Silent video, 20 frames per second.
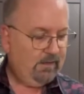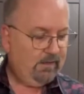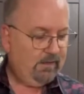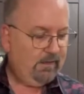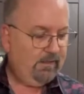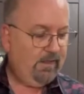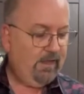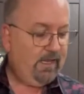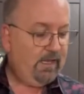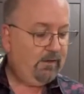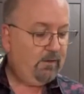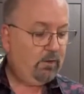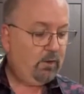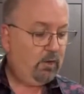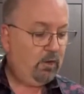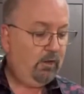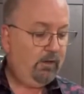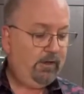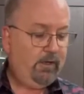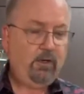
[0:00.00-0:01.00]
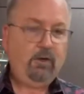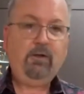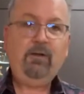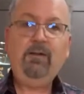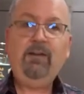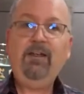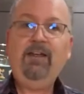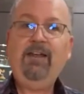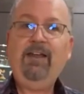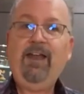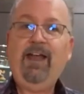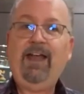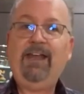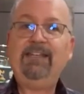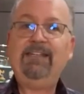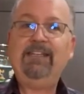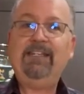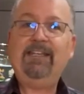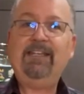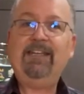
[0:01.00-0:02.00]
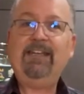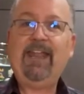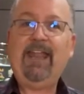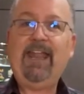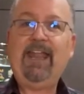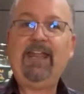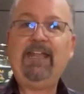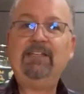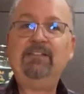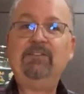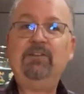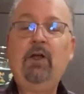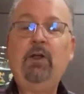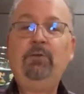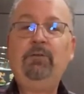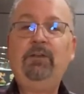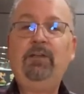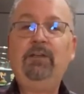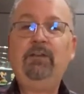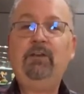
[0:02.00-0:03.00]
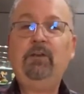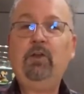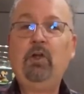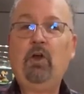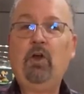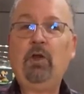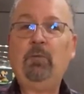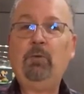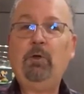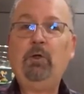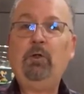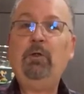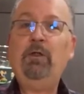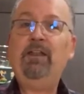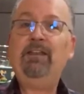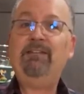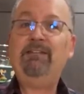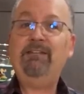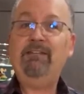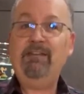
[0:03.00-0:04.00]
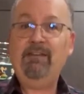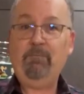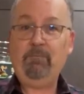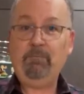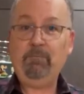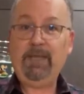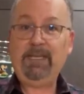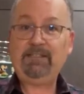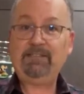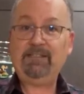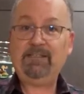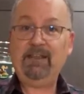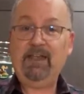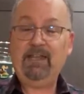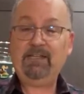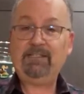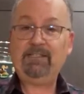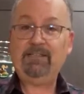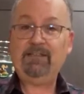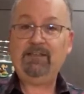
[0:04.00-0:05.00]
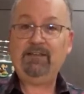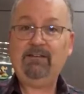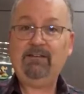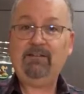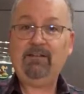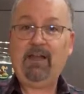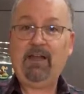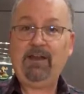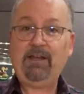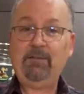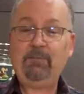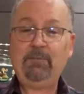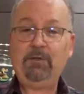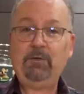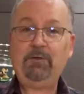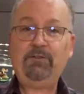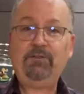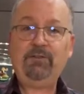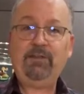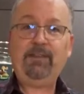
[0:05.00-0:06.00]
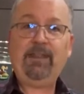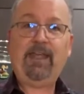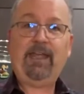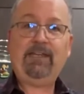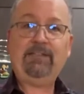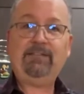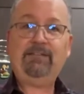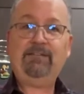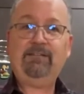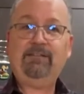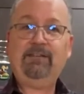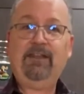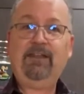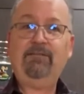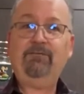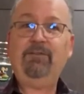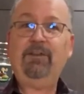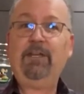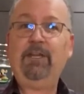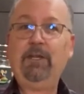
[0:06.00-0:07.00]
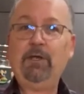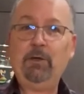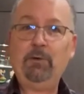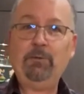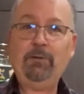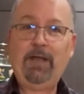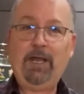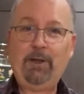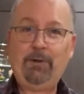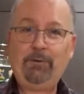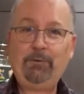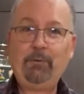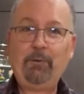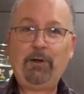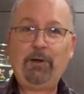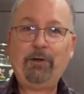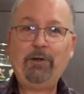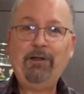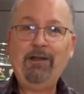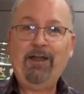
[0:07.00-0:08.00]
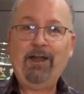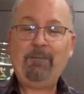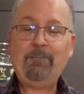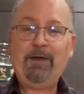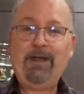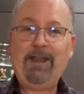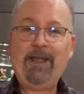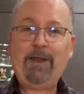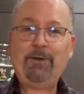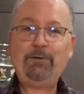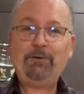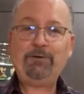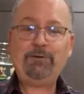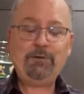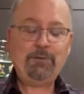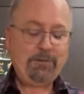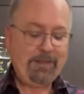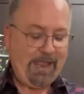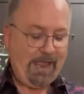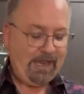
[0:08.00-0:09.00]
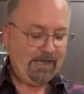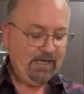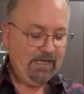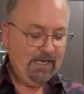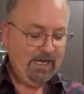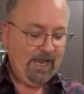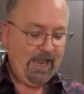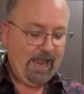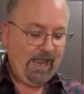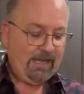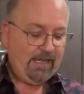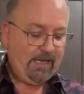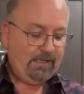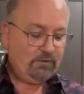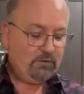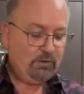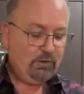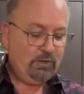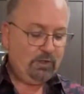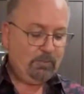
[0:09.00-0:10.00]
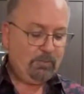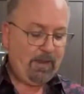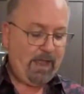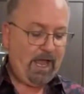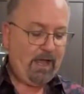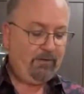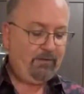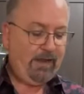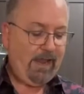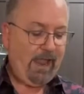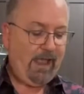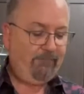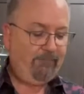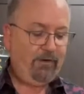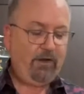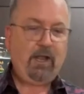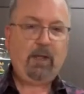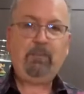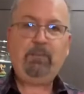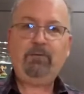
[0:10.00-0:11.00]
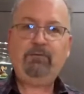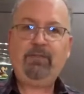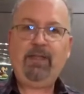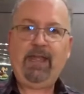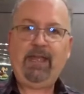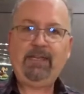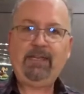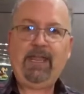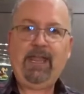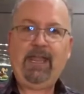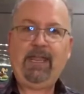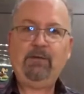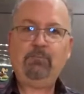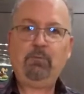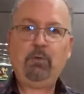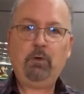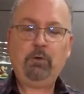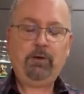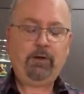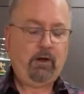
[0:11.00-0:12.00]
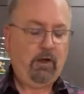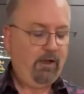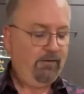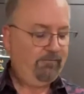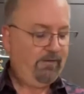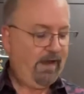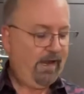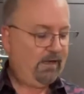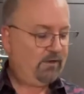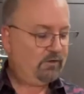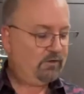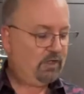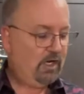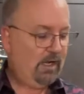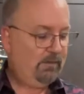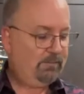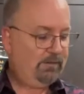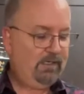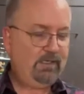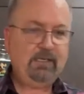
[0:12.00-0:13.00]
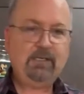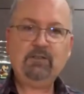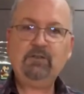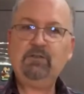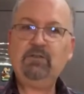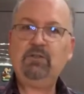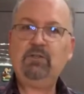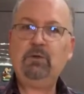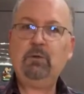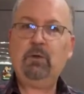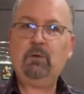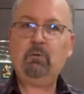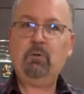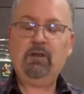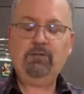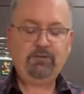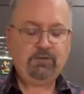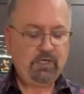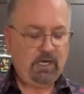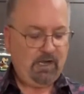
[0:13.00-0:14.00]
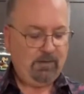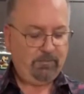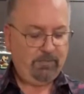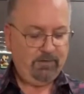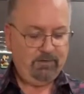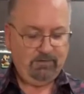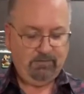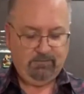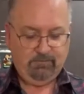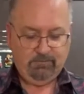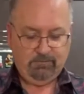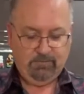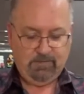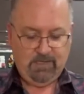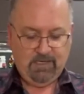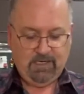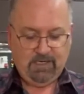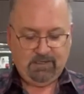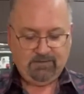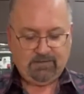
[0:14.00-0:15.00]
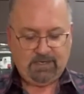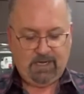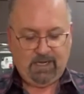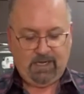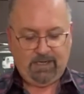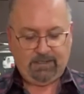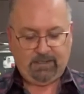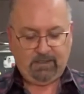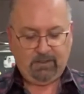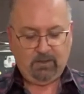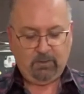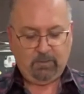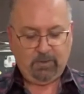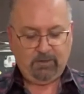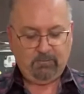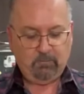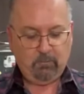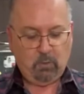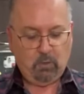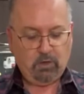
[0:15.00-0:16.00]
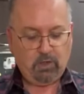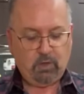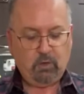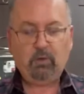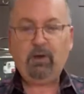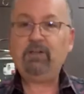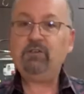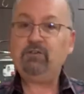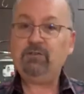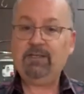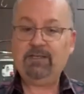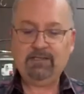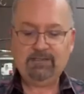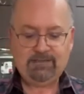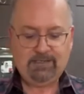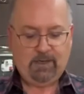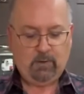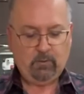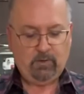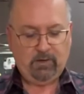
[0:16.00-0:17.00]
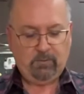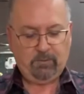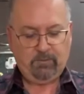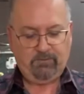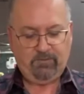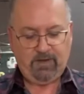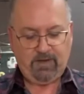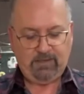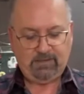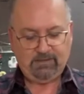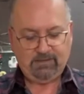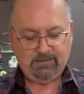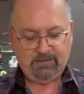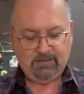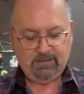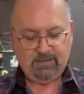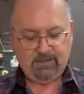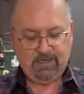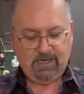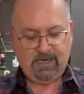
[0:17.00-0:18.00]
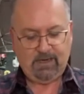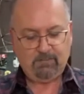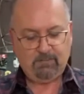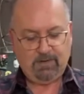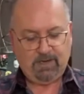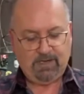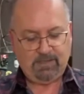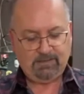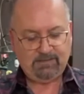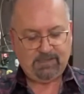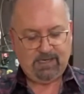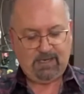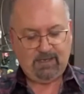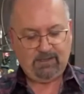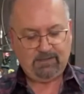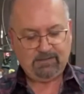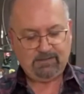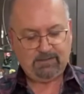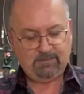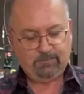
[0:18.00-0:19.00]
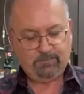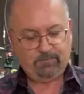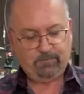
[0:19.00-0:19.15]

Then earlier, I did a salted caramel mixed nut item. You'll see that video elsewhere about how to do that. And I took about half a cup of that and broke it off and chopped it into a rough chop. I like a little bit more crunch than the celery provides in my salads.